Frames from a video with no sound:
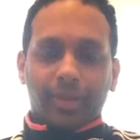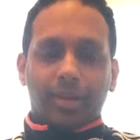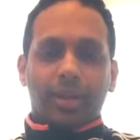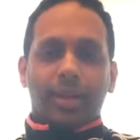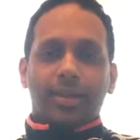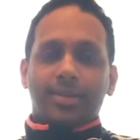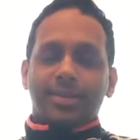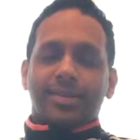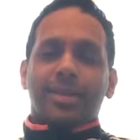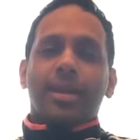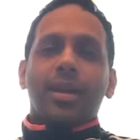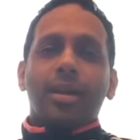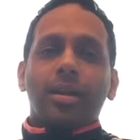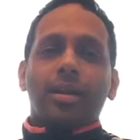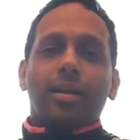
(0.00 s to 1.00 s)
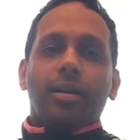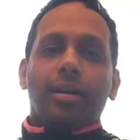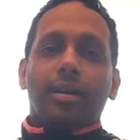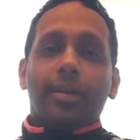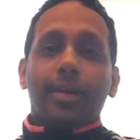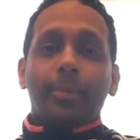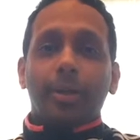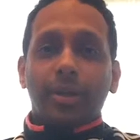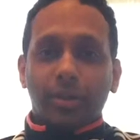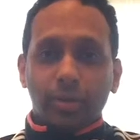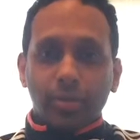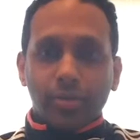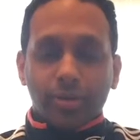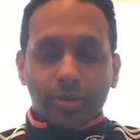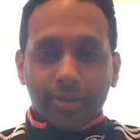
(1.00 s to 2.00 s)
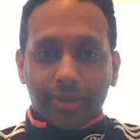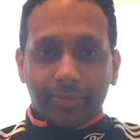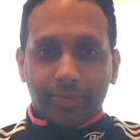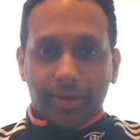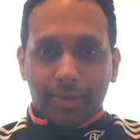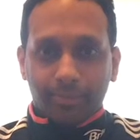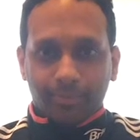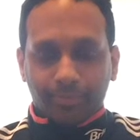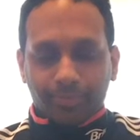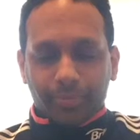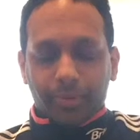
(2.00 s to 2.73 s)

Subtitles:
and I am a huge cricket fan,